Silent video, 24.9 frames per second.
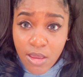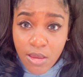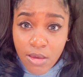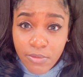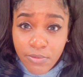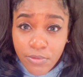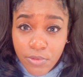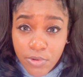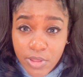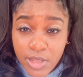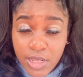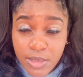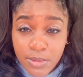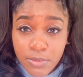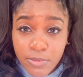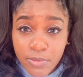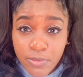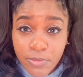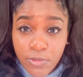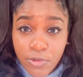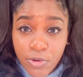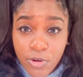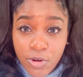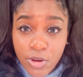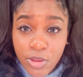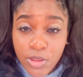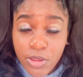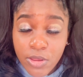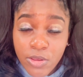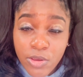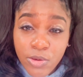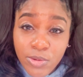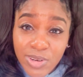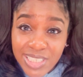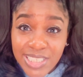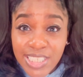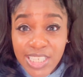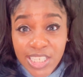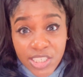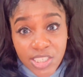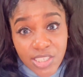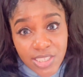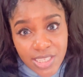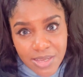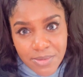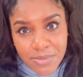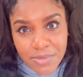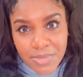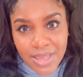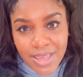for you to teach
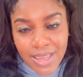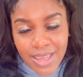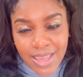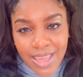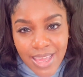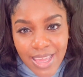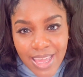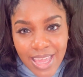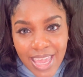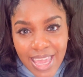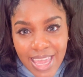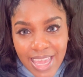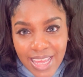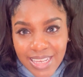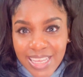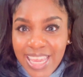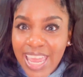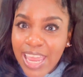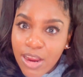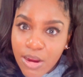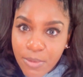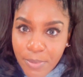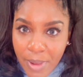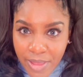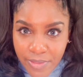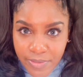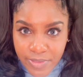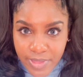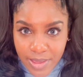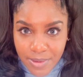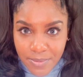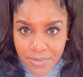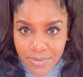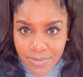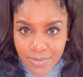them and care about them.